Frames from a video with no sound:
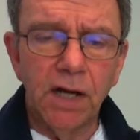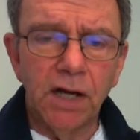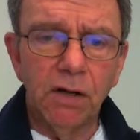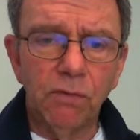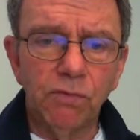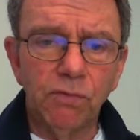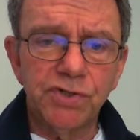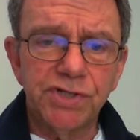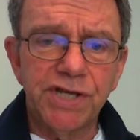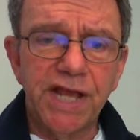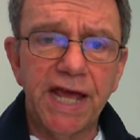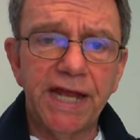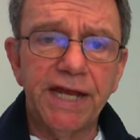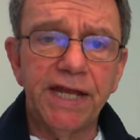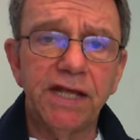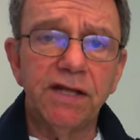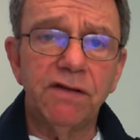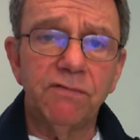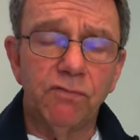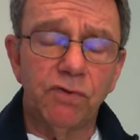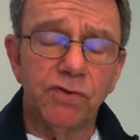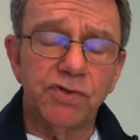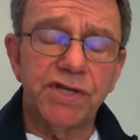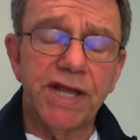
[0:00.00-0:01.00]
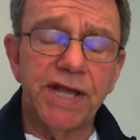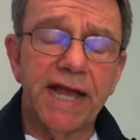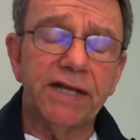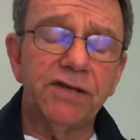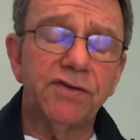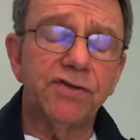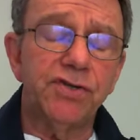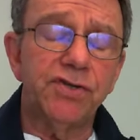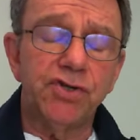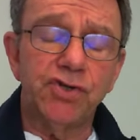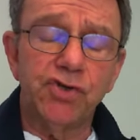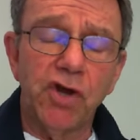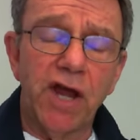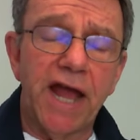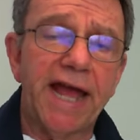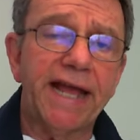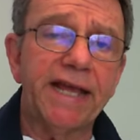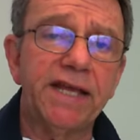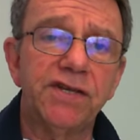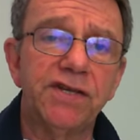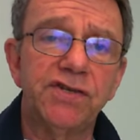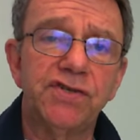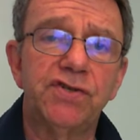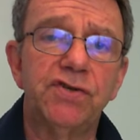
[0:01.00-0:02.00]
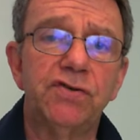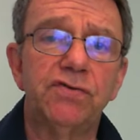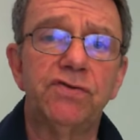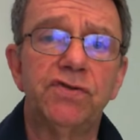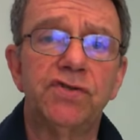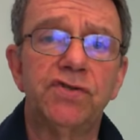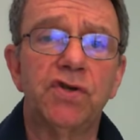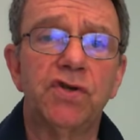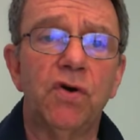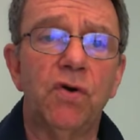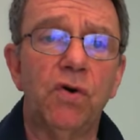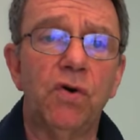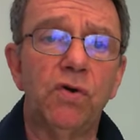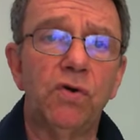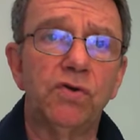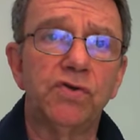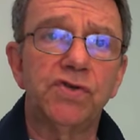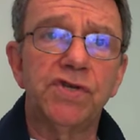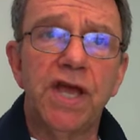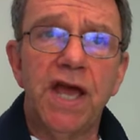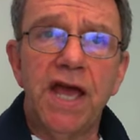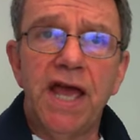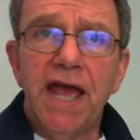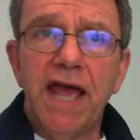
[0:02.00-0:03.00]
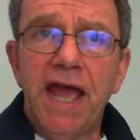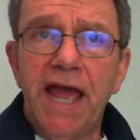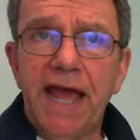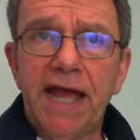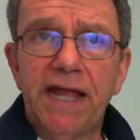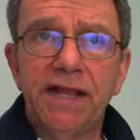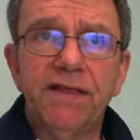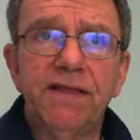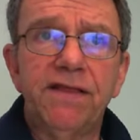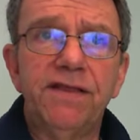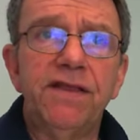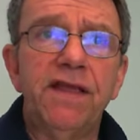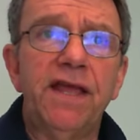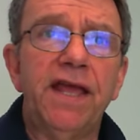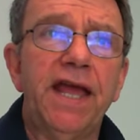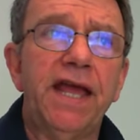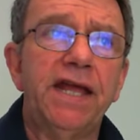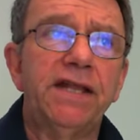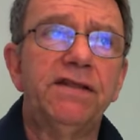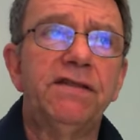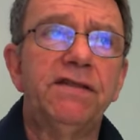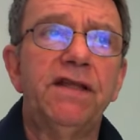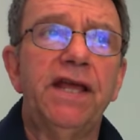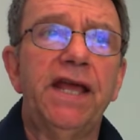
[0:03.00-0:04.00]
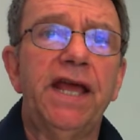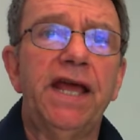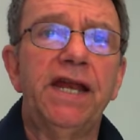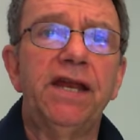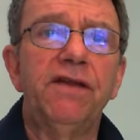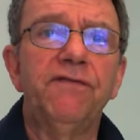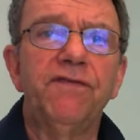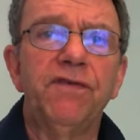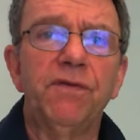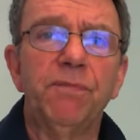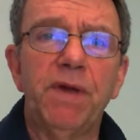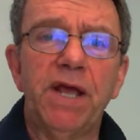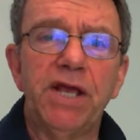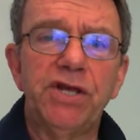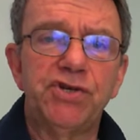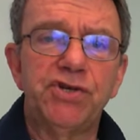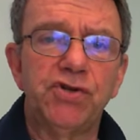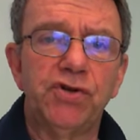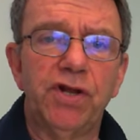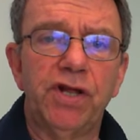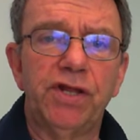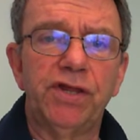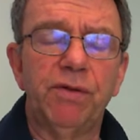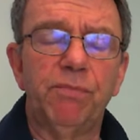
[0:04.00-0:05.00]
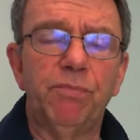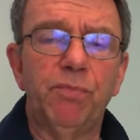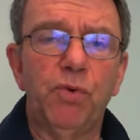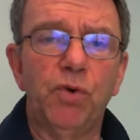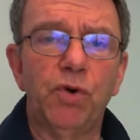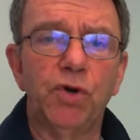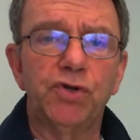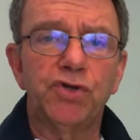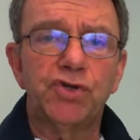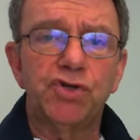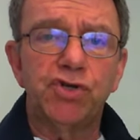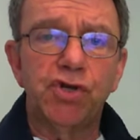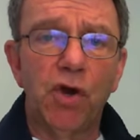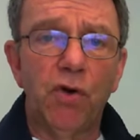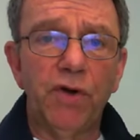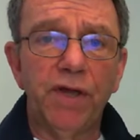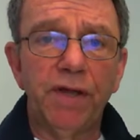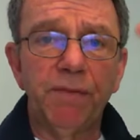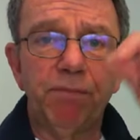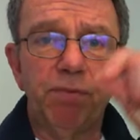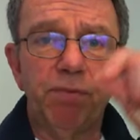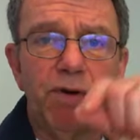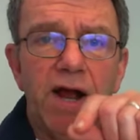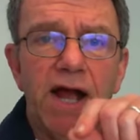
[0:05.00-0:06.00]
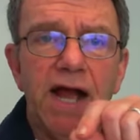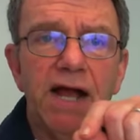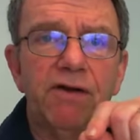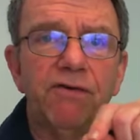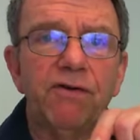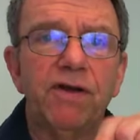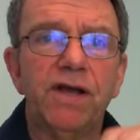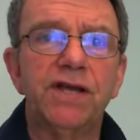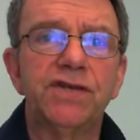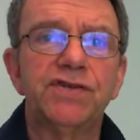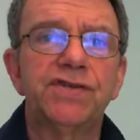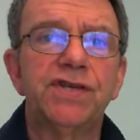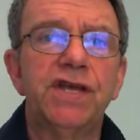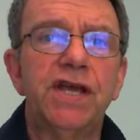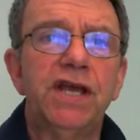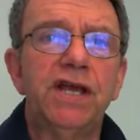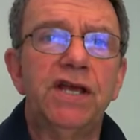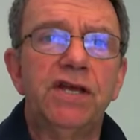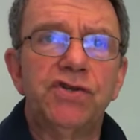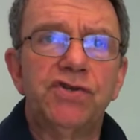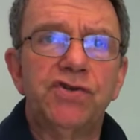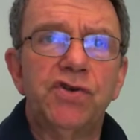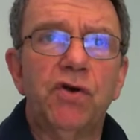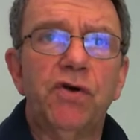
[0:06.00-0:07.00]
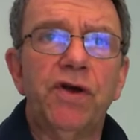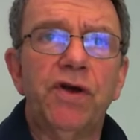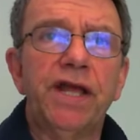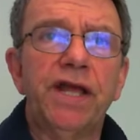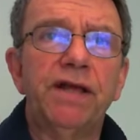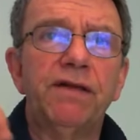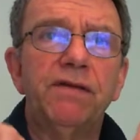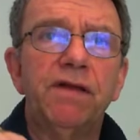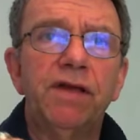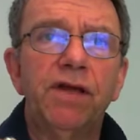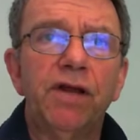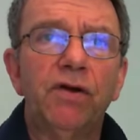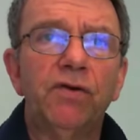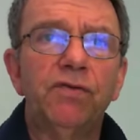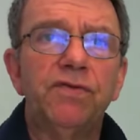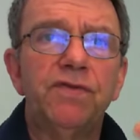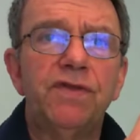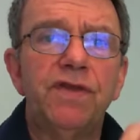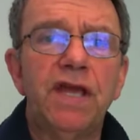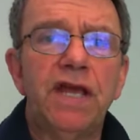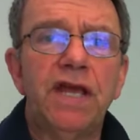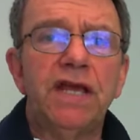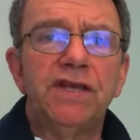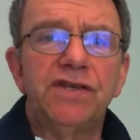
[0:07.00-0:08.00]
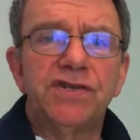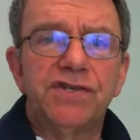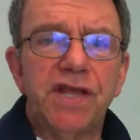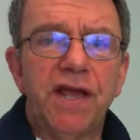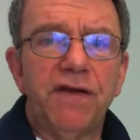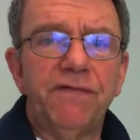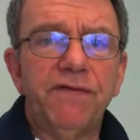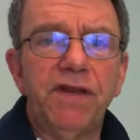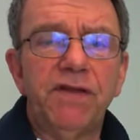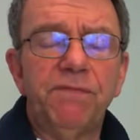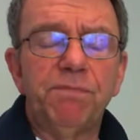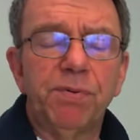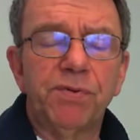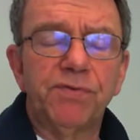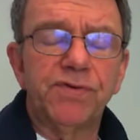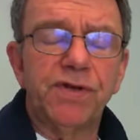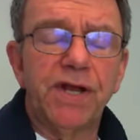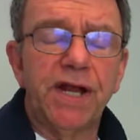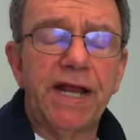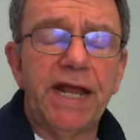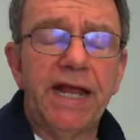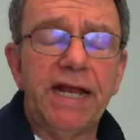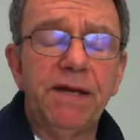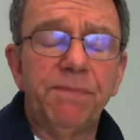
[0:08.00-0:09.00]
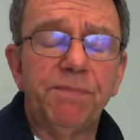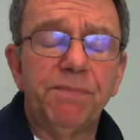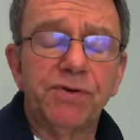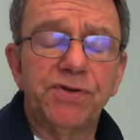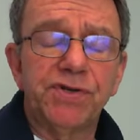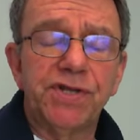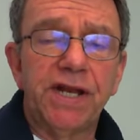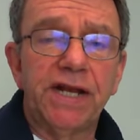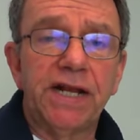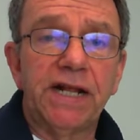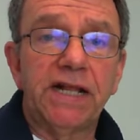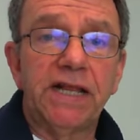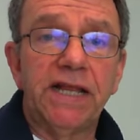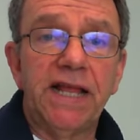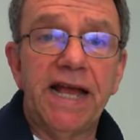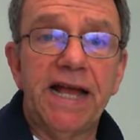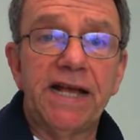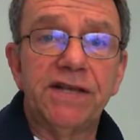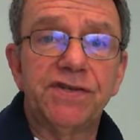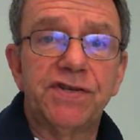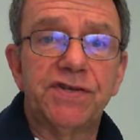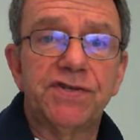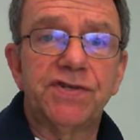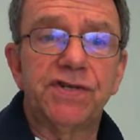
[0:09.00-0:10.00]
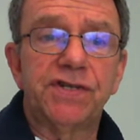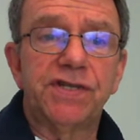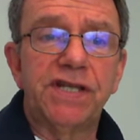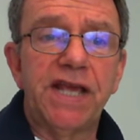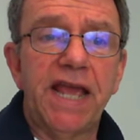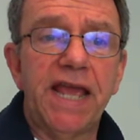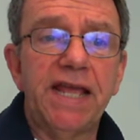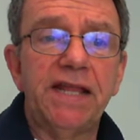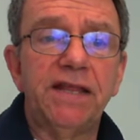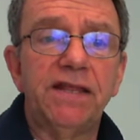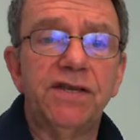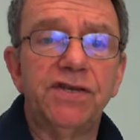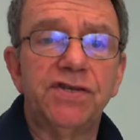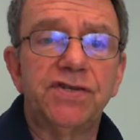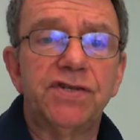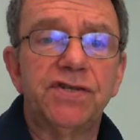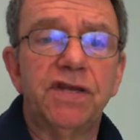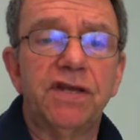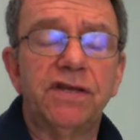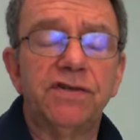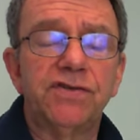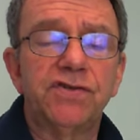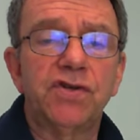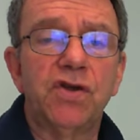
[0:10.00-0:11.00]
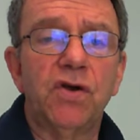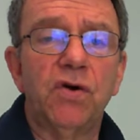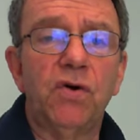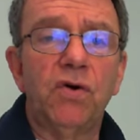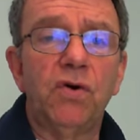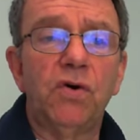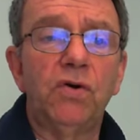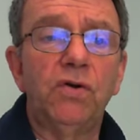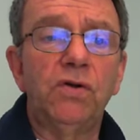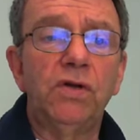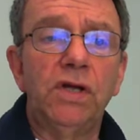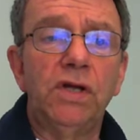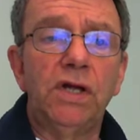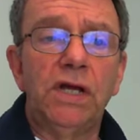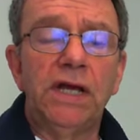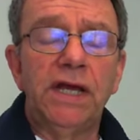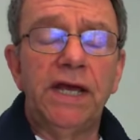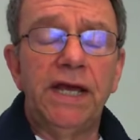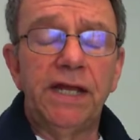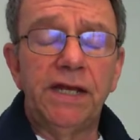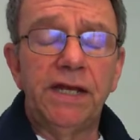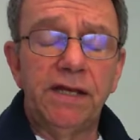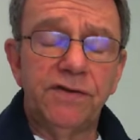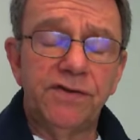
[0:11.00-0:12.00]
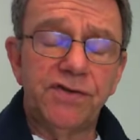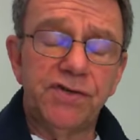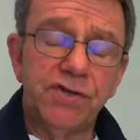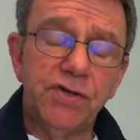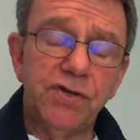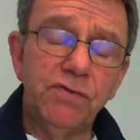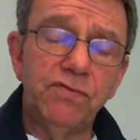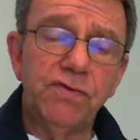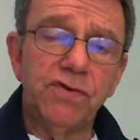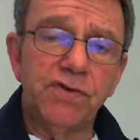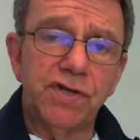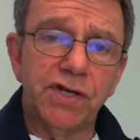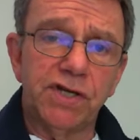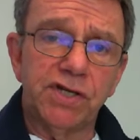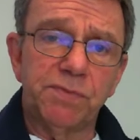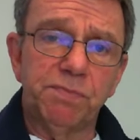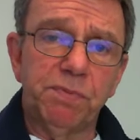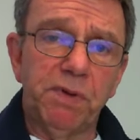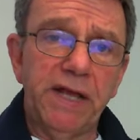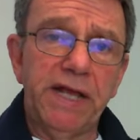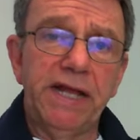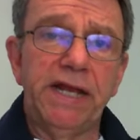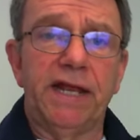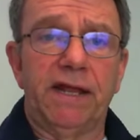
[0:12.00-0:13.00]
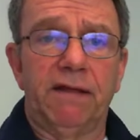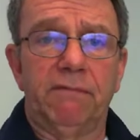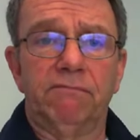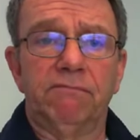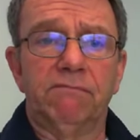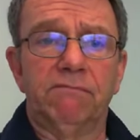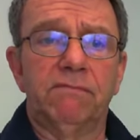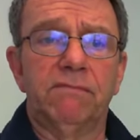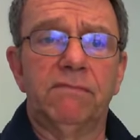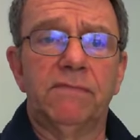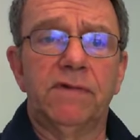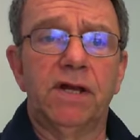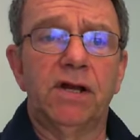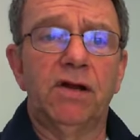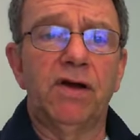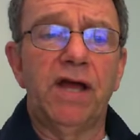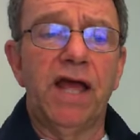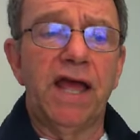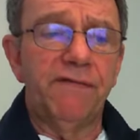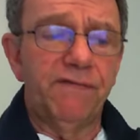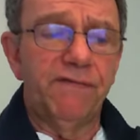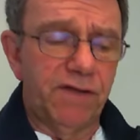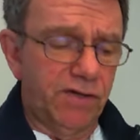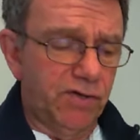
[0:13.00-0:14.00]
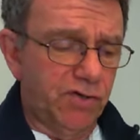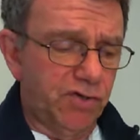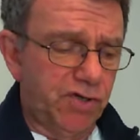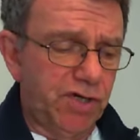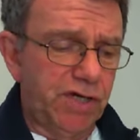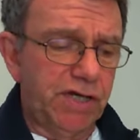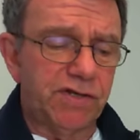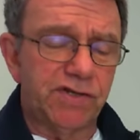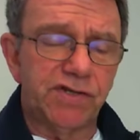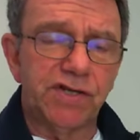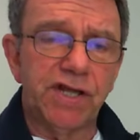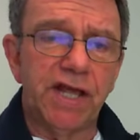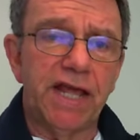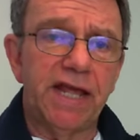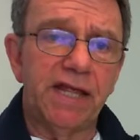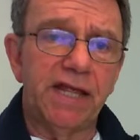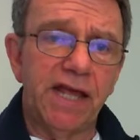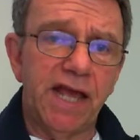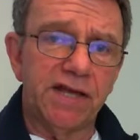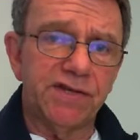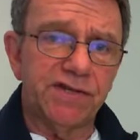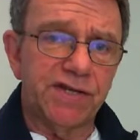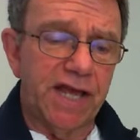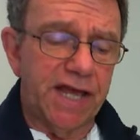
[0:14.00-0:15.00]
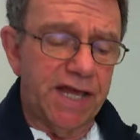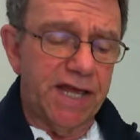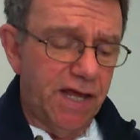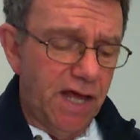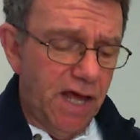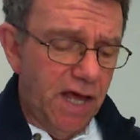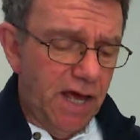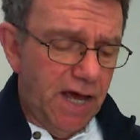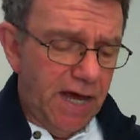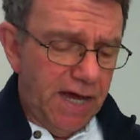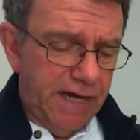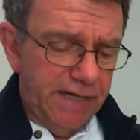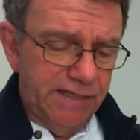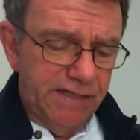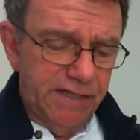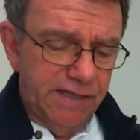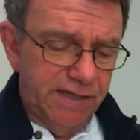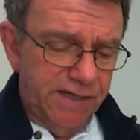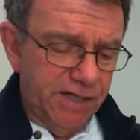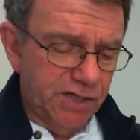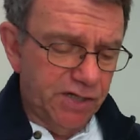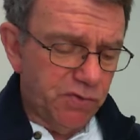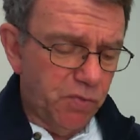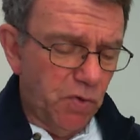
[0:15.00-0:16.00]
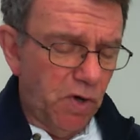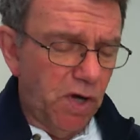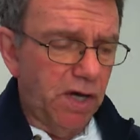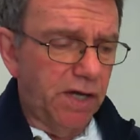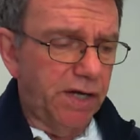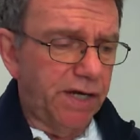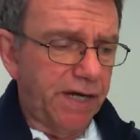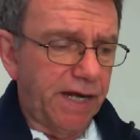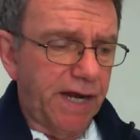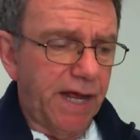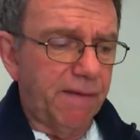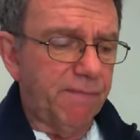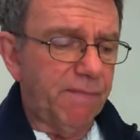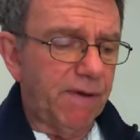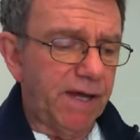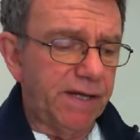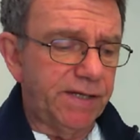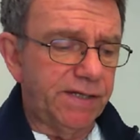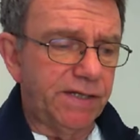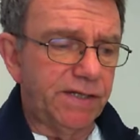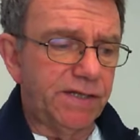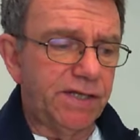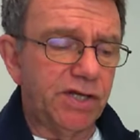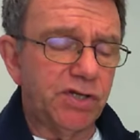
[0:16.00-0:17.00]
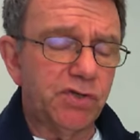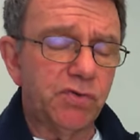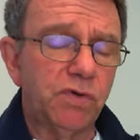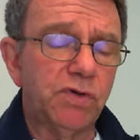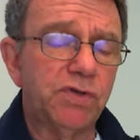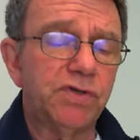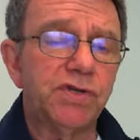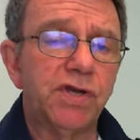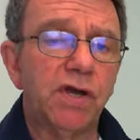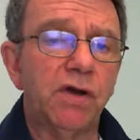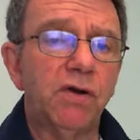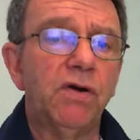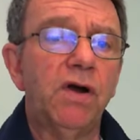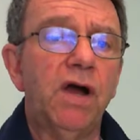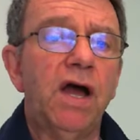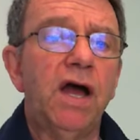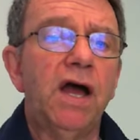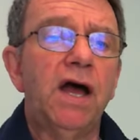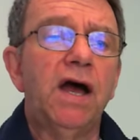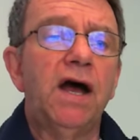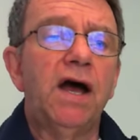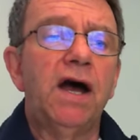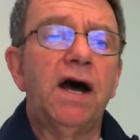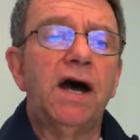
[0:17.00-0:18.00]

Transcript: was actually tracking students' goals, had information on the board showing progress, showing 70%, 80% of classes attained its goal, and students explaining, having a sheet saying, yes, I did this one and I did this one. So